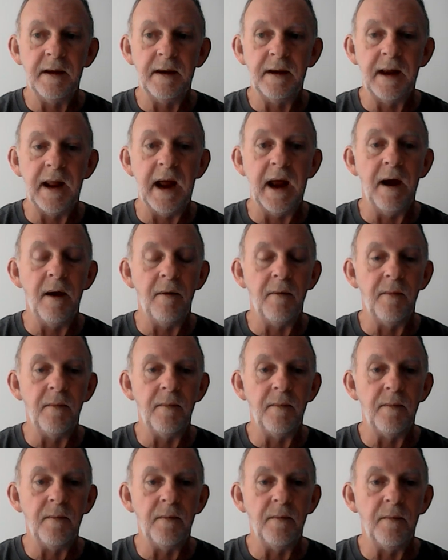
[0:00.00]
Now
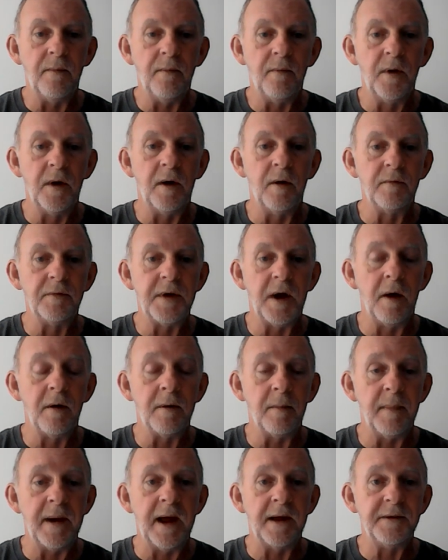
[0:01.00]
we're going to
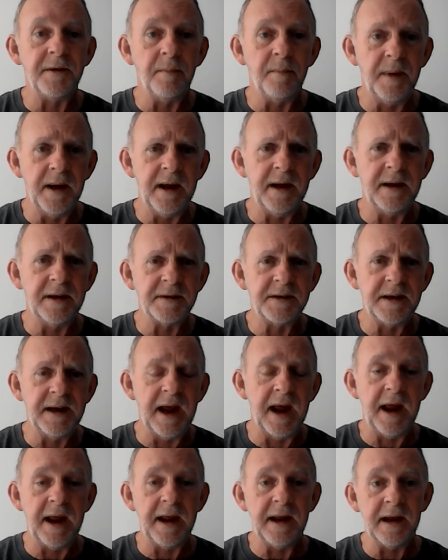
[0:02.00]
talk about the biggest
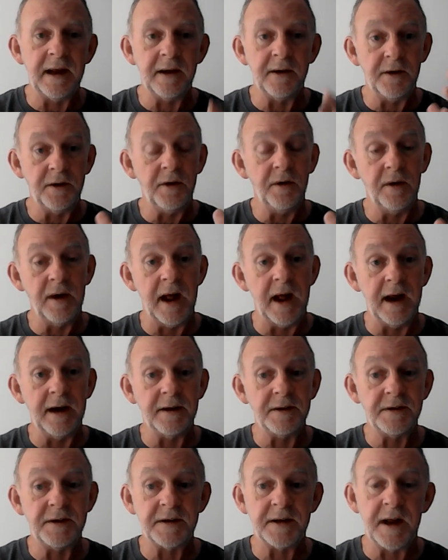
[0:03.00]
gang in the
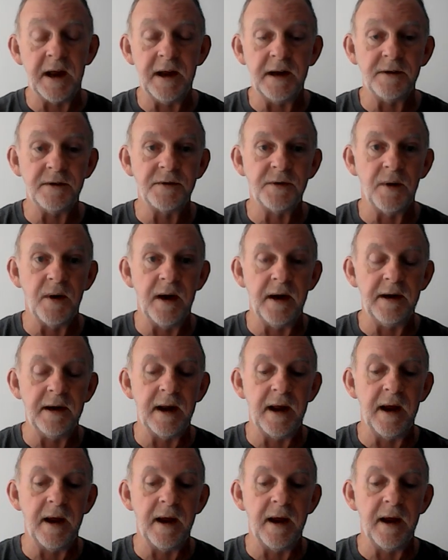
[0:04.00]
United States right